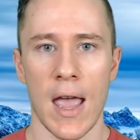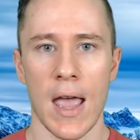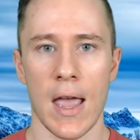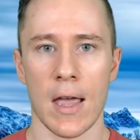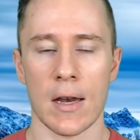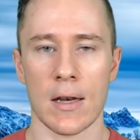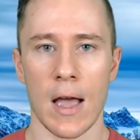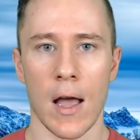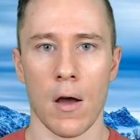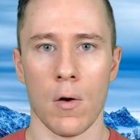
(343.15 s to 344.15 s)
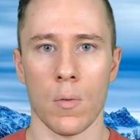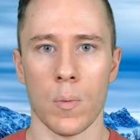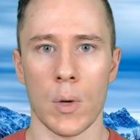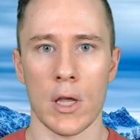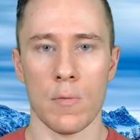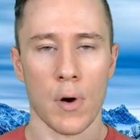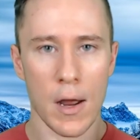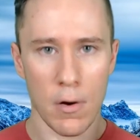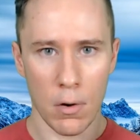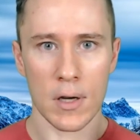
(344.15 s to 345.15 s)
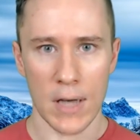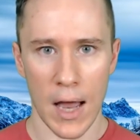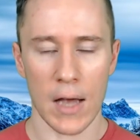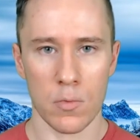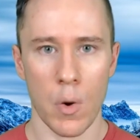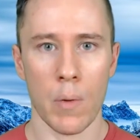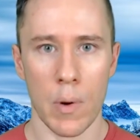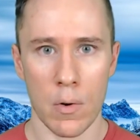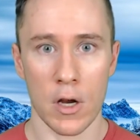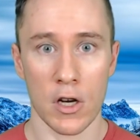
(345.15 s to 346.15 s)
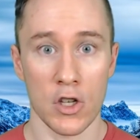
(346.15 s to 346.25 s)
and how we prioritized what we were going to